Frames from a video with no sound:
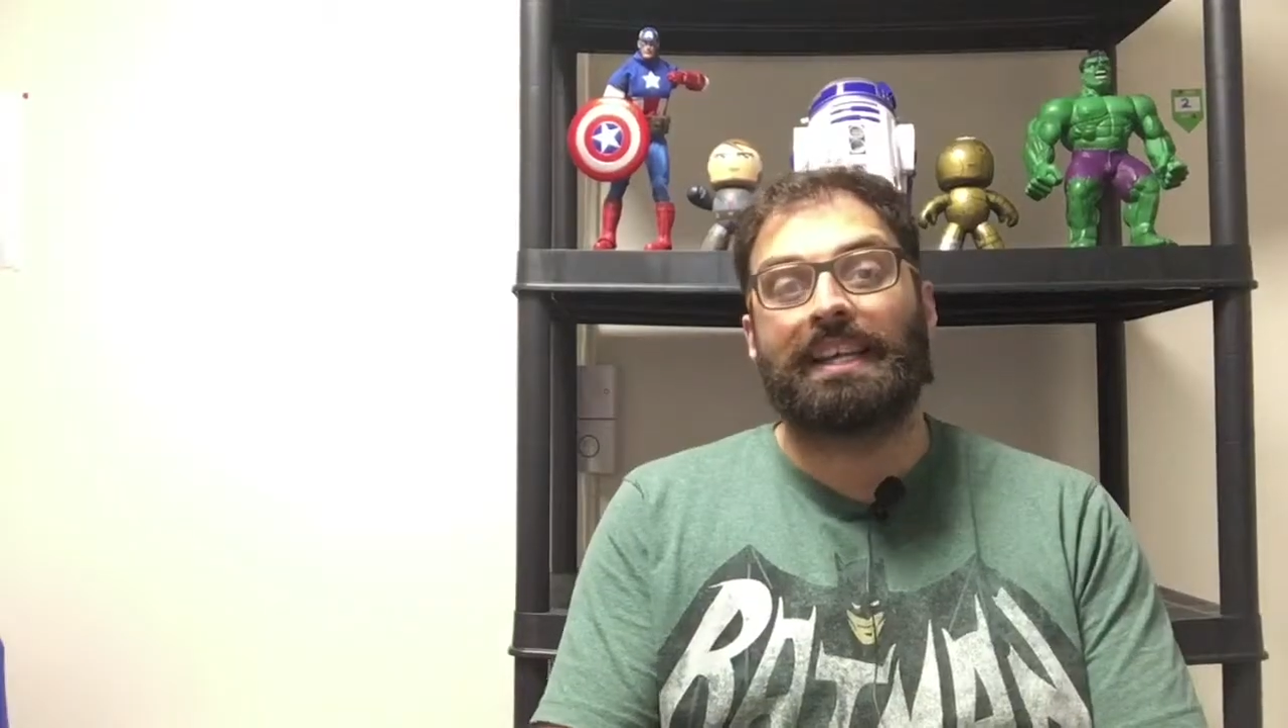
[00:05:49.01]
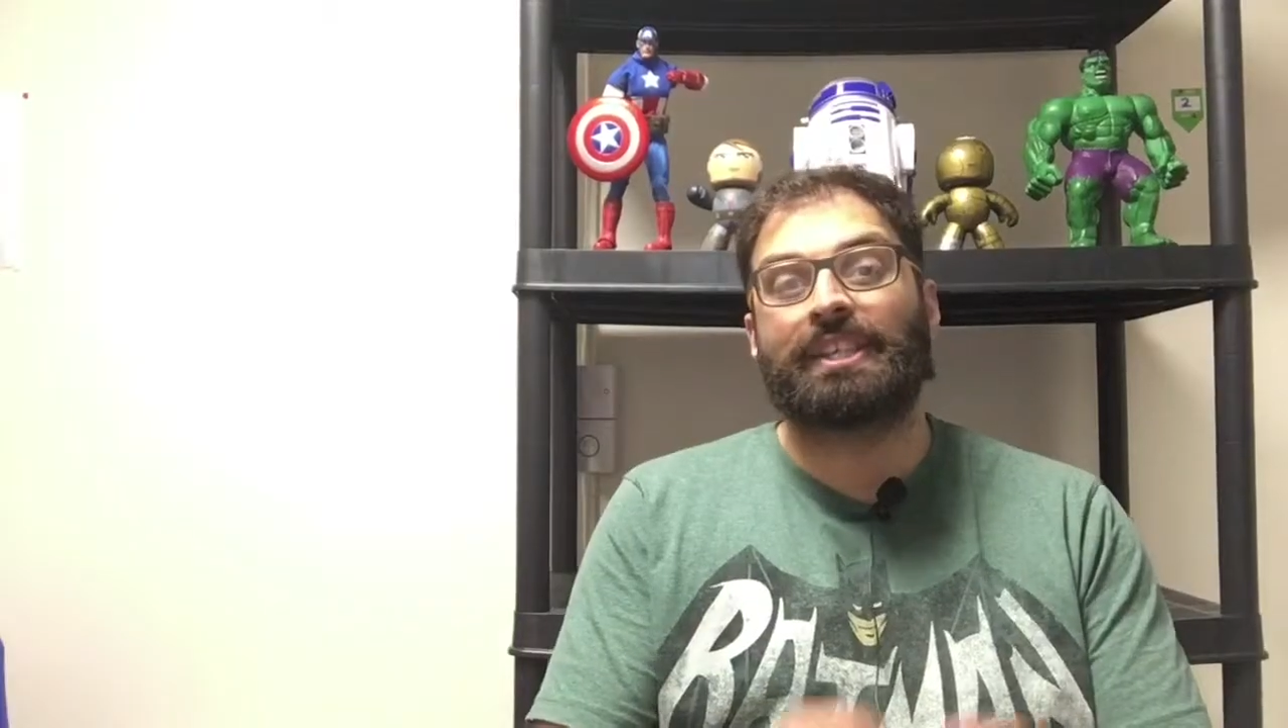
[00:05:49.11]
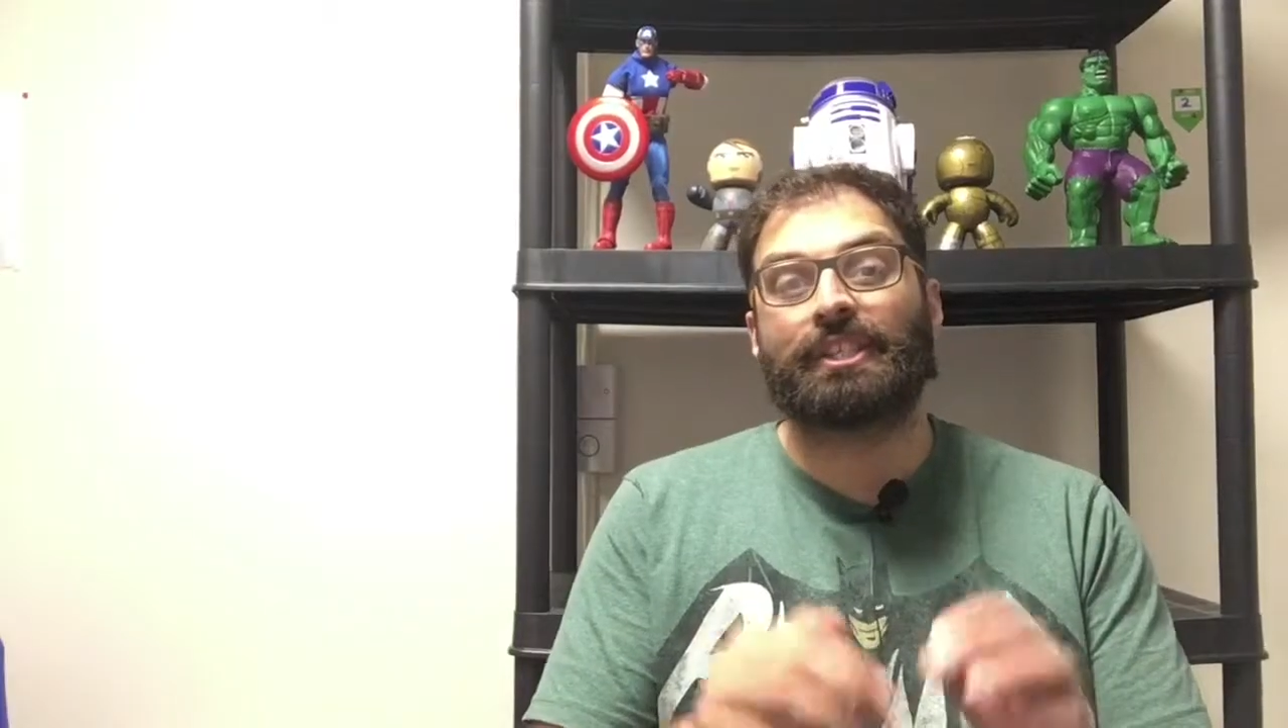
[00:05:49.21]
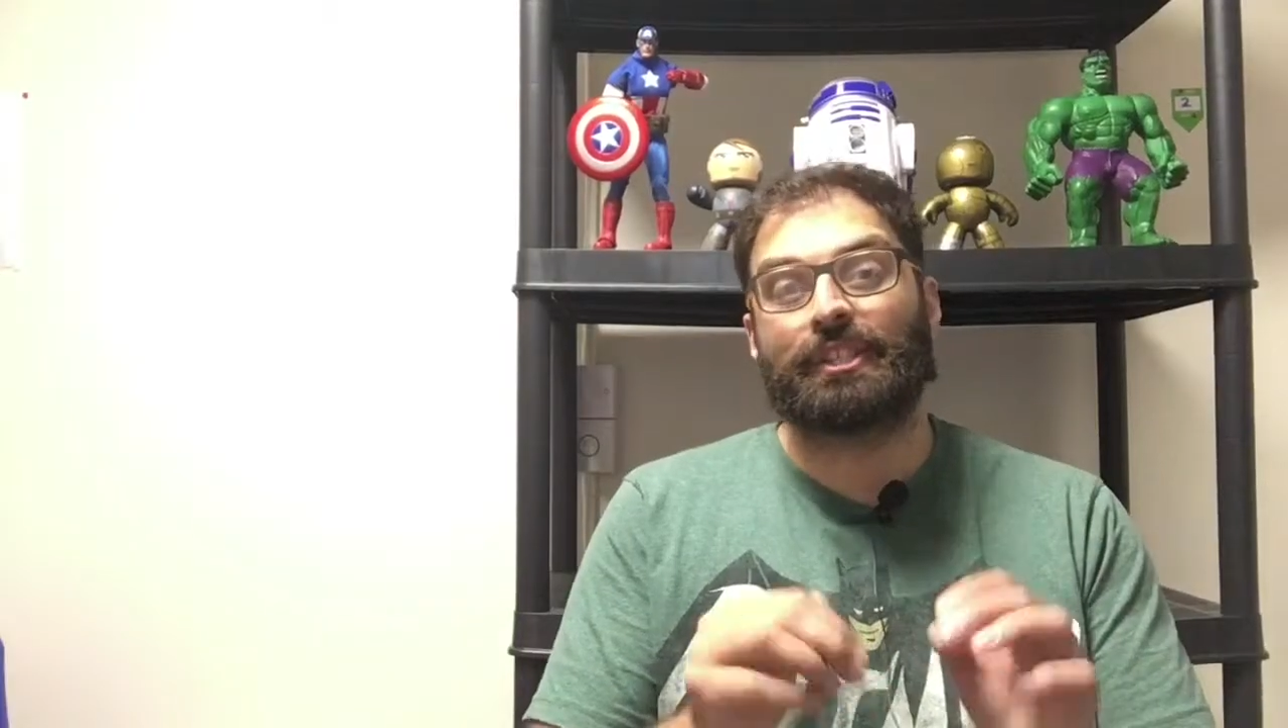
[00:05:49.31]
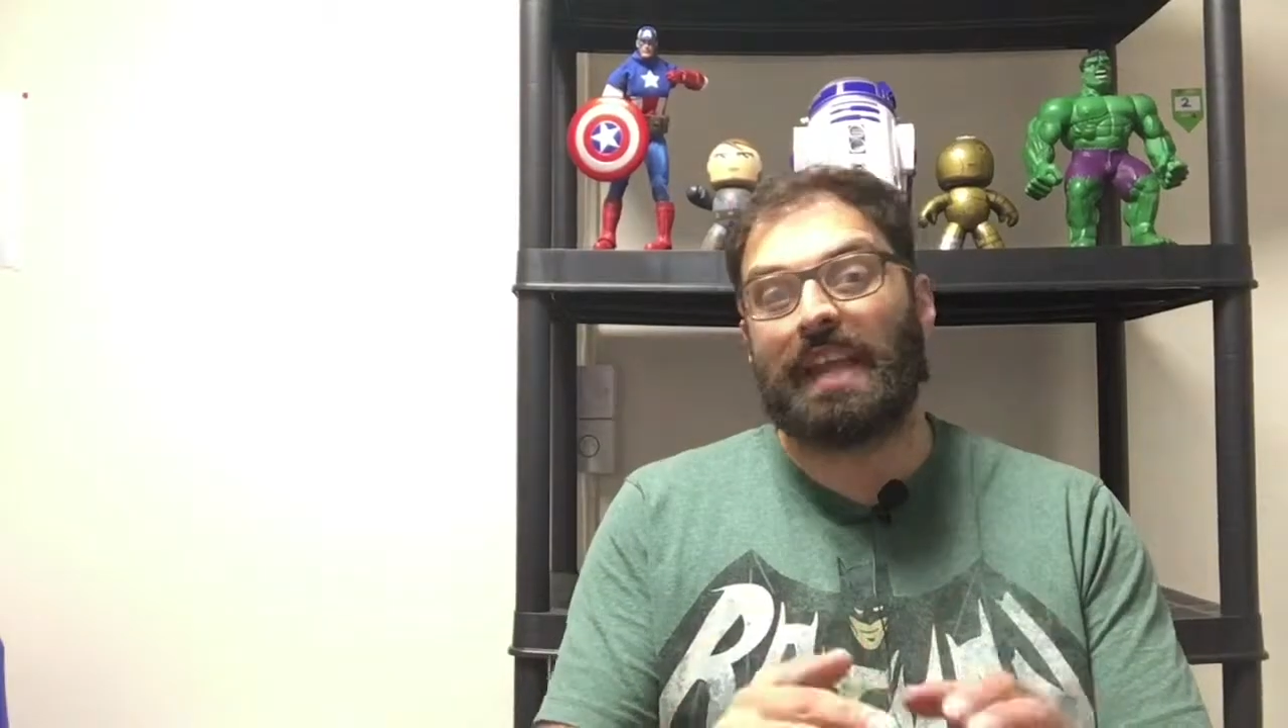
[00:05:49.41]

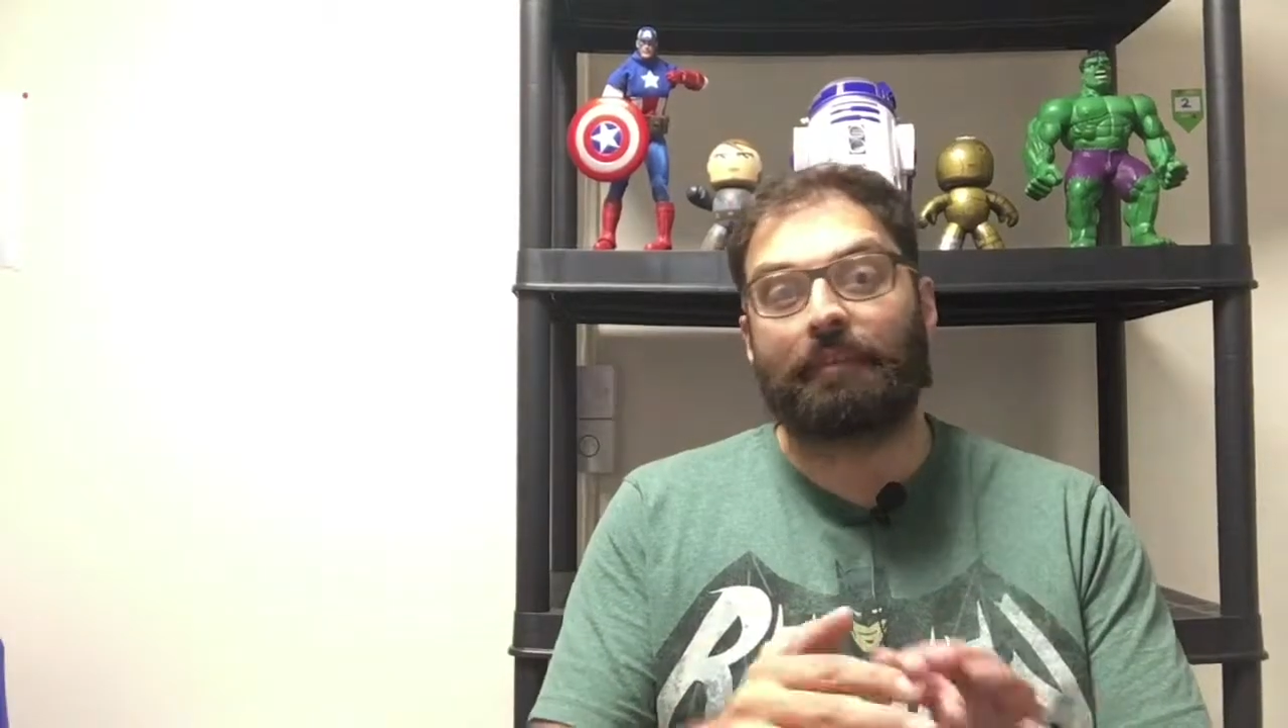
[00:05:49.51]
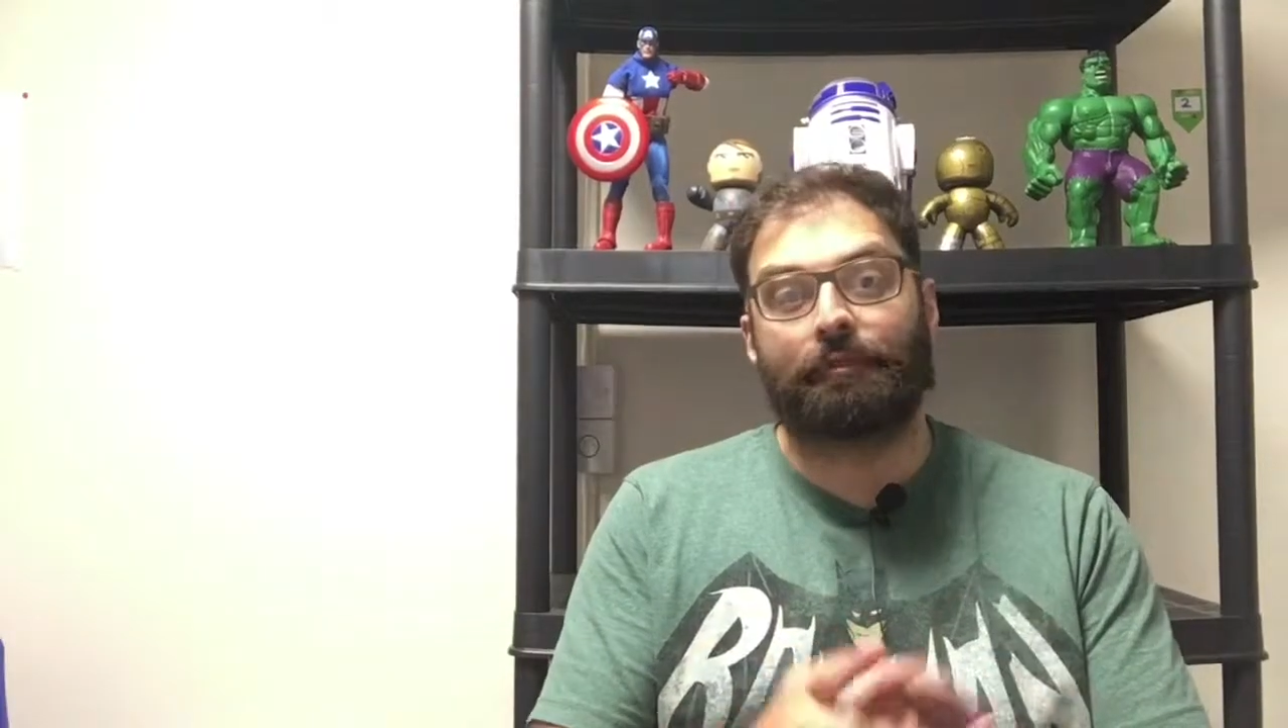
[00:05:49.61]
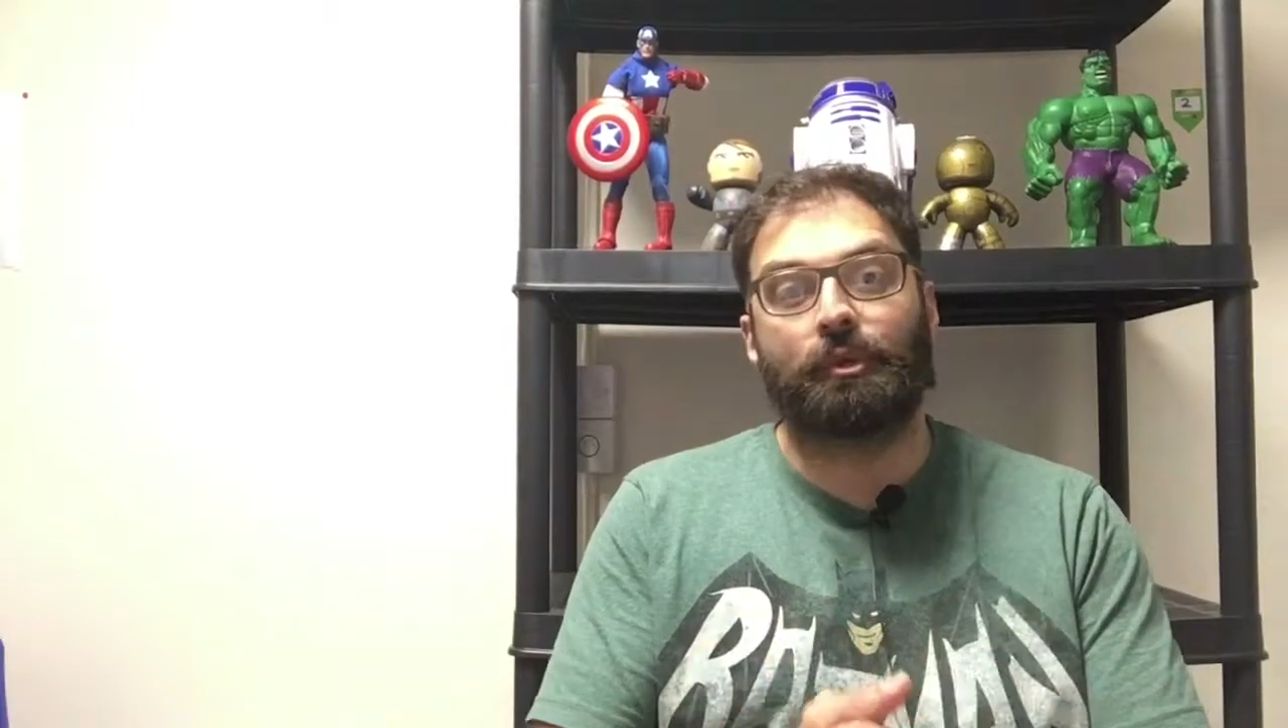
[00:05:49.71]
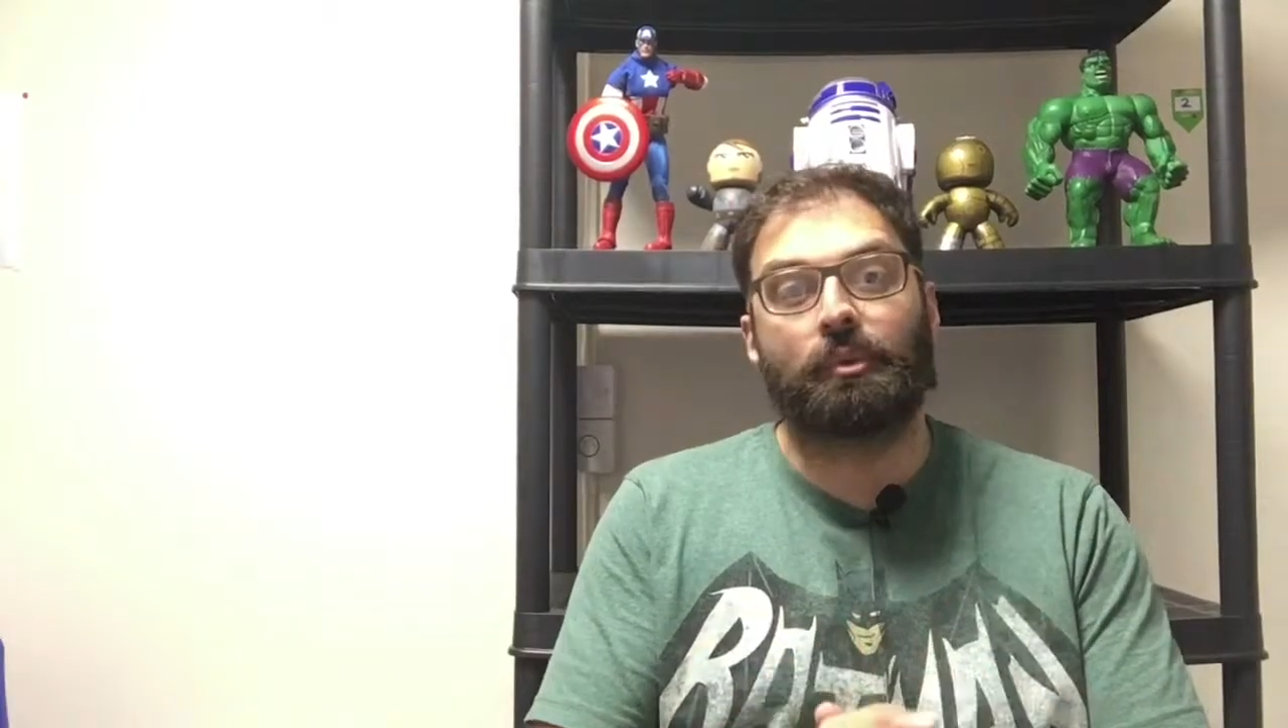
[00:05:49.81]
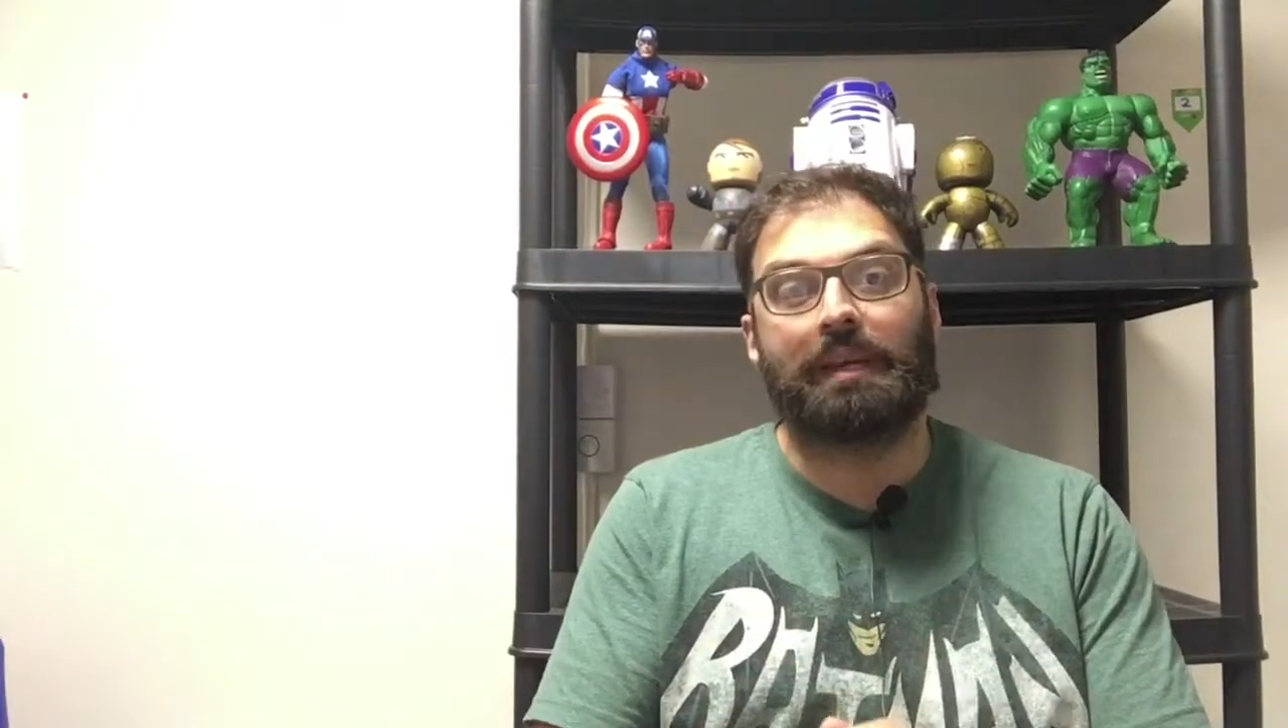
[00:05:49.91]

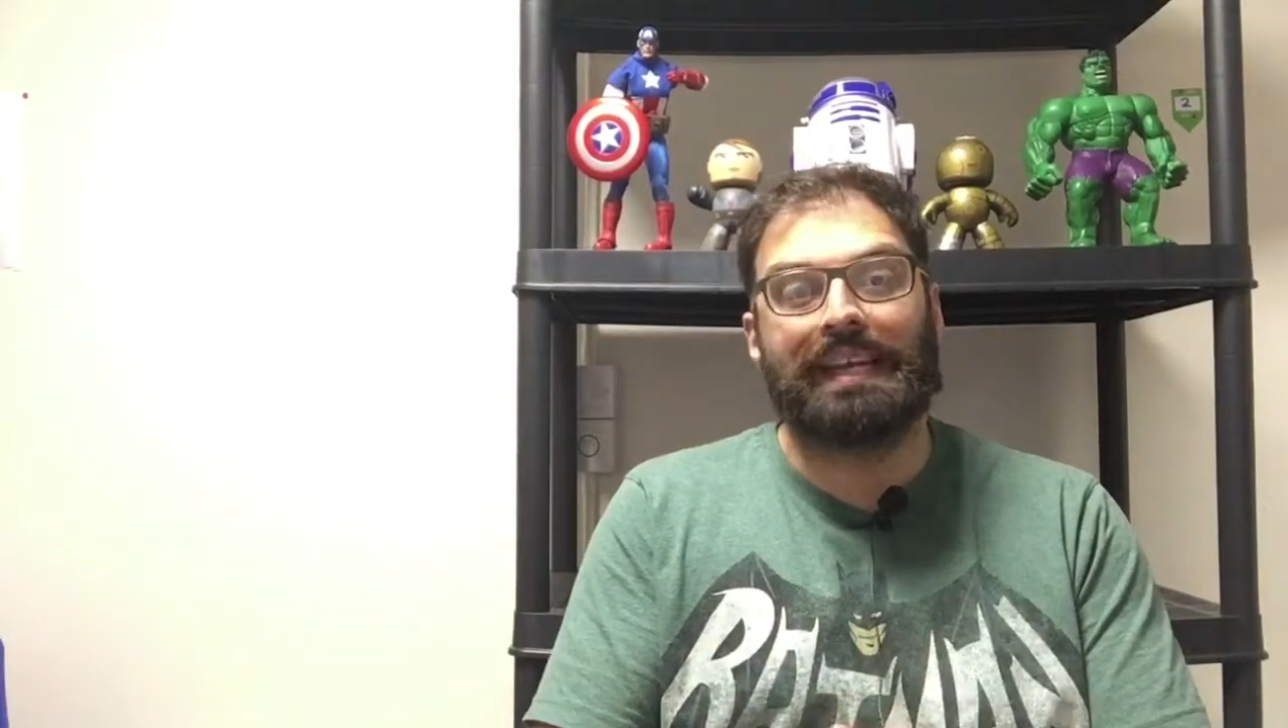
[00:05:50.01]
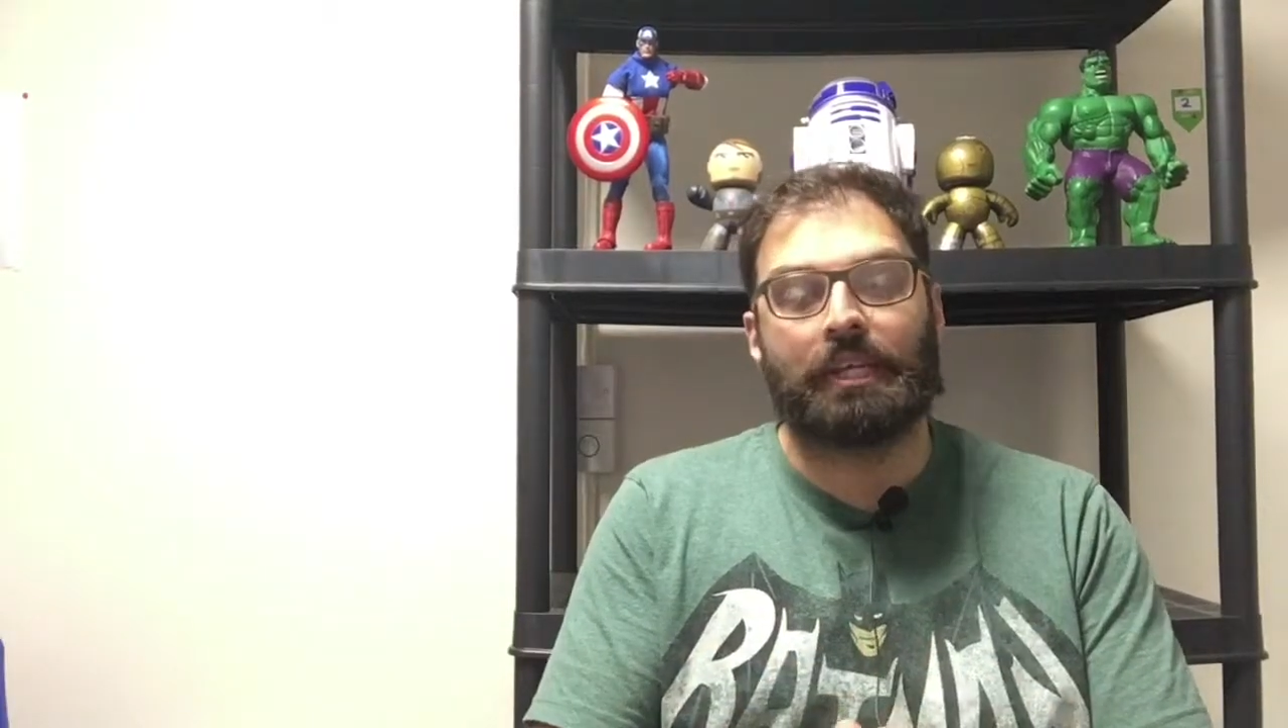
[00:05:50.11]
Snafu